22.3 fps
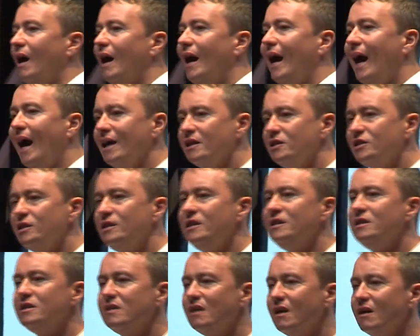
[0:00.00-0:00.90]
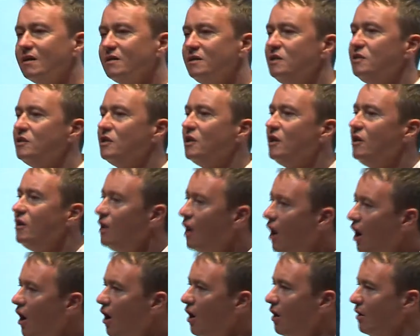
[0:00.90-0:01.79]
I actually started to
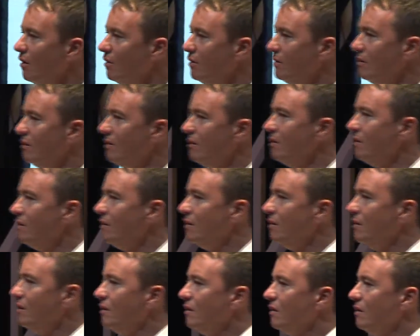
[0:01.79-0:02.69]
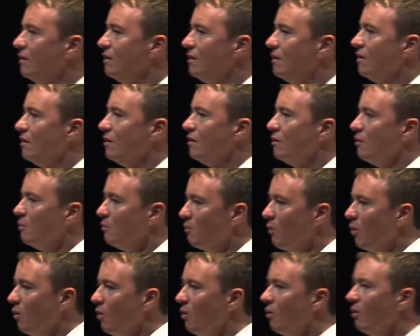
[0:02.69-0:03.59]
learn
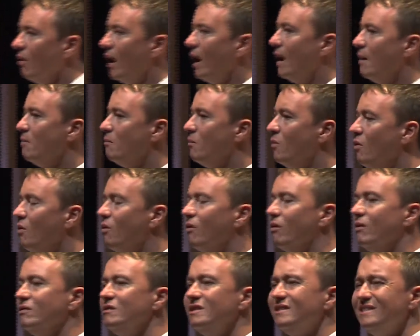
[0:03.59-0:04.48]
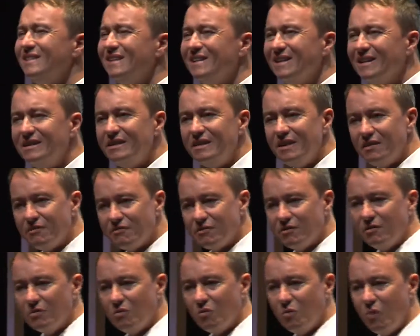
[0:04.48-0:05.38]
more and more, just in a
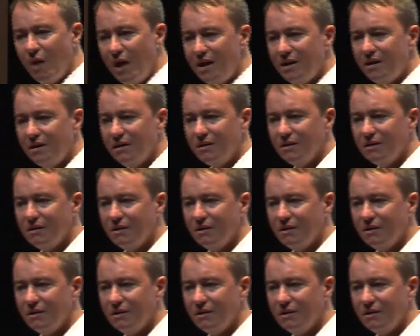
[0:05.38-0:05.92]
different way.